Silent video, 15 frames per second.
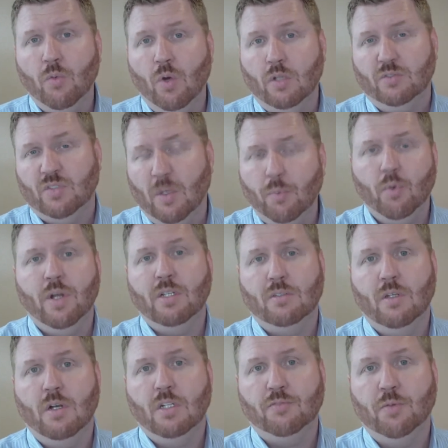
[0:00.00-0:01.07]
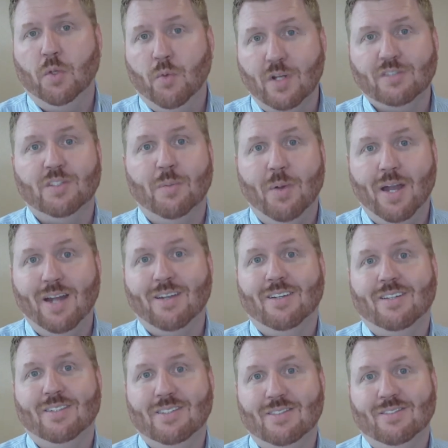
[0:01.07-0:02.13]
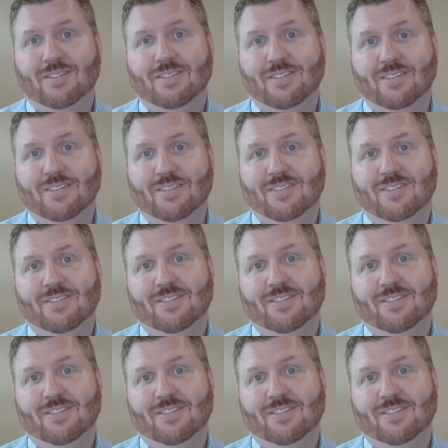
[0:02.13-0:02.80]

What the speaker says: what separates us from the rest of the pack.